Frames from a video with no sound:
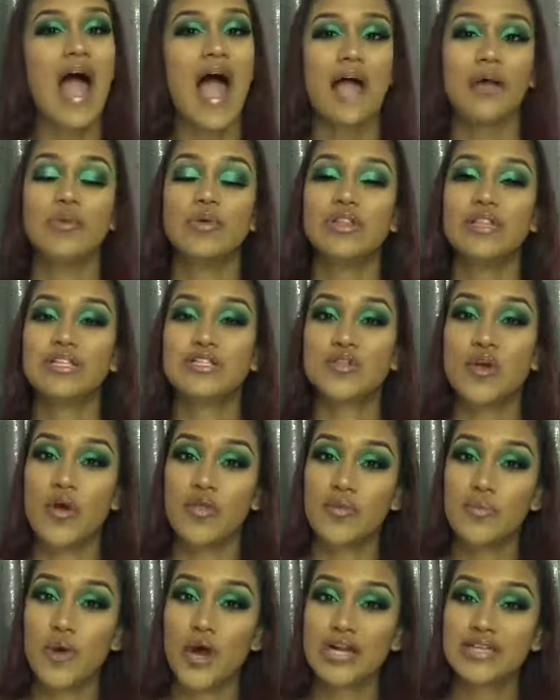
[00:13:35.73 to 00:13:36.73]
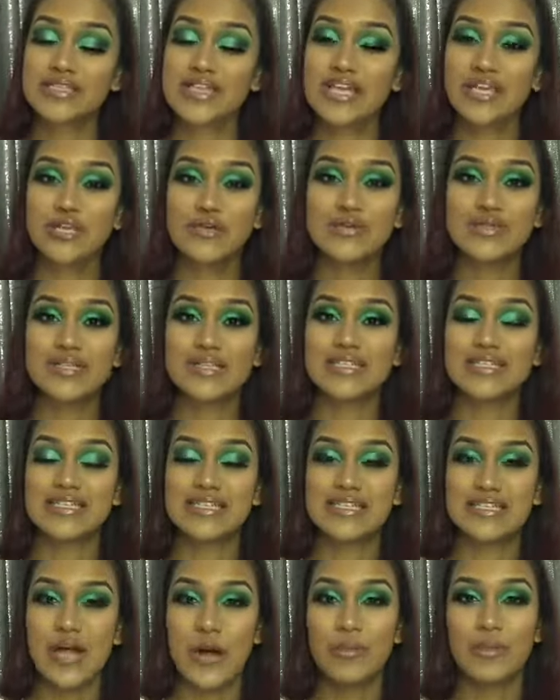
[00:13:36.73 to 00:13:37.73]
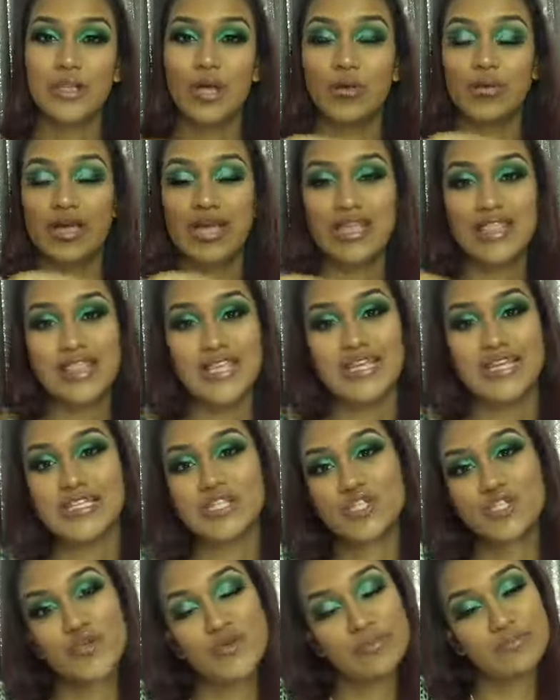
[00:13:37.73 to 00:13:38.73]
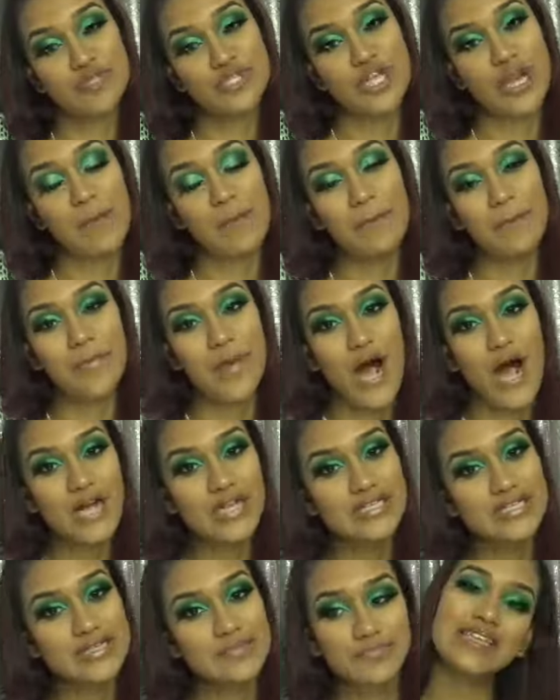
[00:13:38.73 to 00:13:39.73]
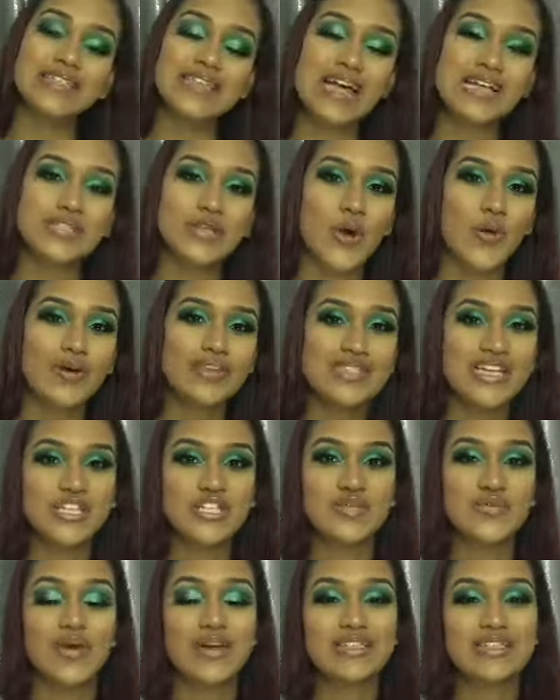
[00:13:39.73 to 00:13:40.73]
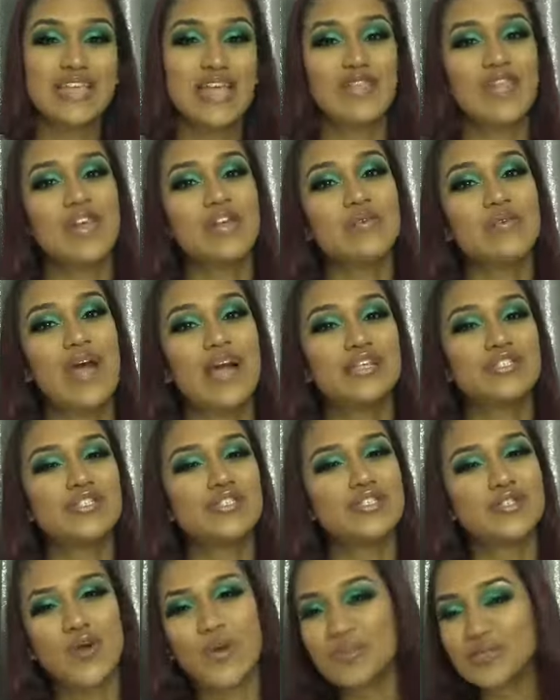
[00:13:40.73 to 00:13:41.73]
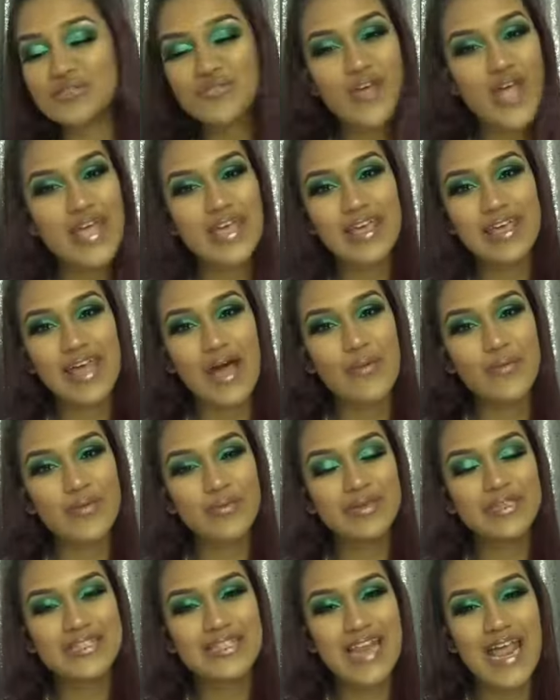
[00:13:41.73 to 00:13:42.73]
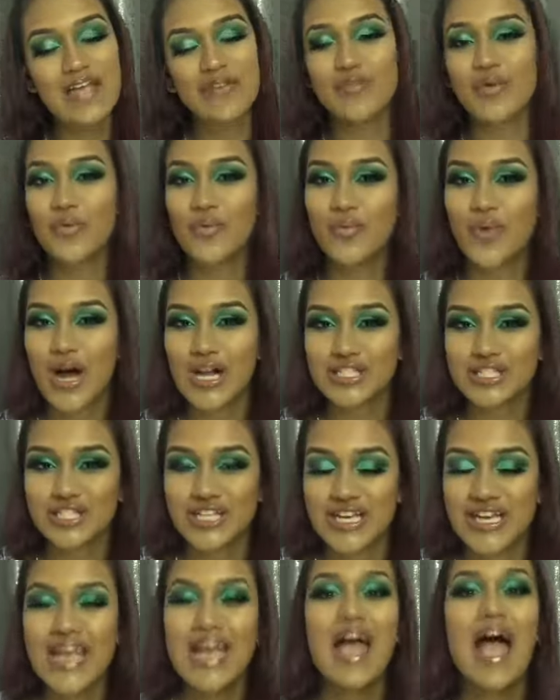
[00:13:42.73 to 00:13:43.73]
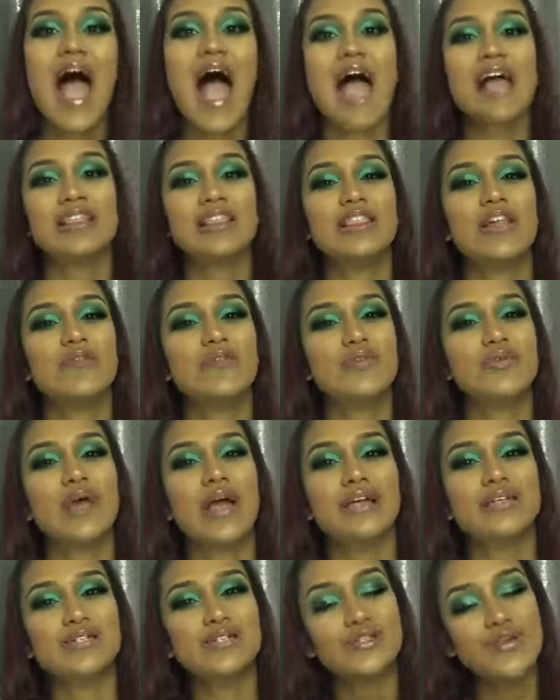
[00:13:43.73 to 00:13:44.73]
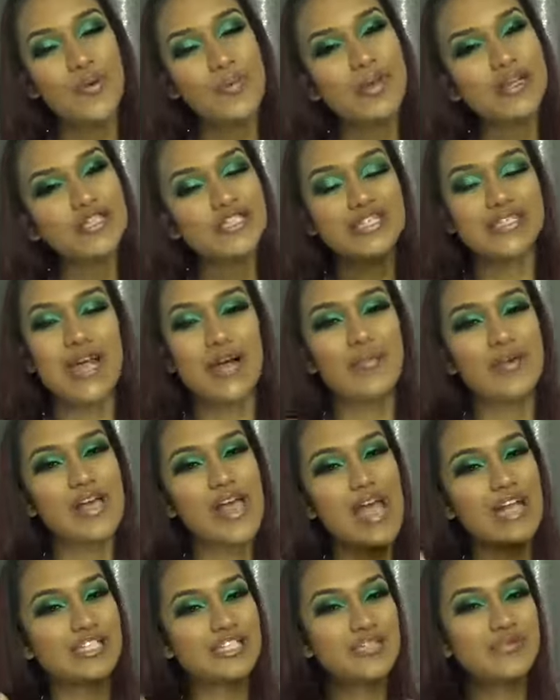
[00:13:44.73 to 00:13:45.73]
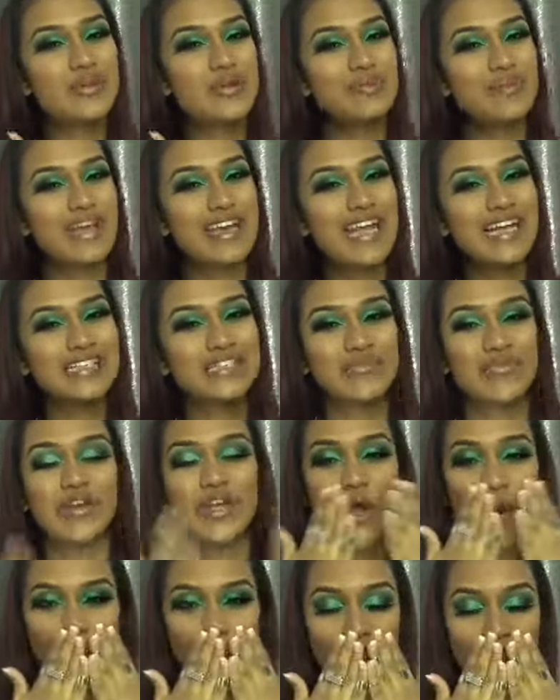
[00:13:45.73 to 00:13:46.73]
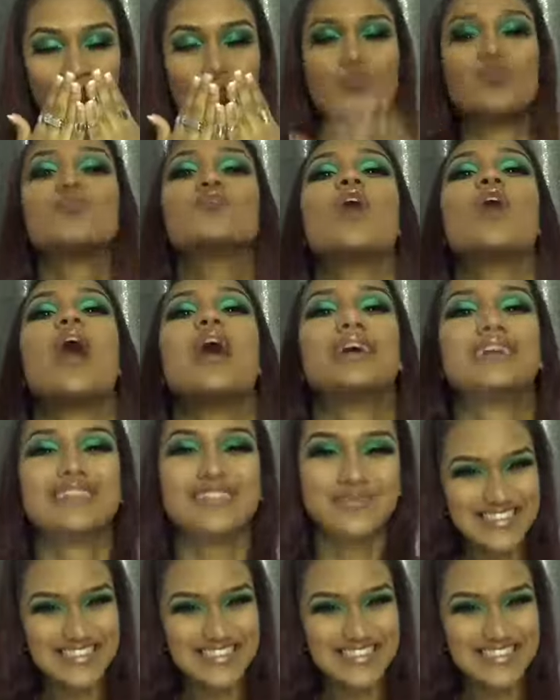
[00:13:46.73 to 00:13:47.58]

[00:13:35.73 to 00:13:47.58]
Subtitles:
I will list all the products I use listed down below in the description box. And as always, I just want to say thank you guys so much for hanging out with me today, for watching. I love you guys so much, and I will catch you in my next video. Mwah.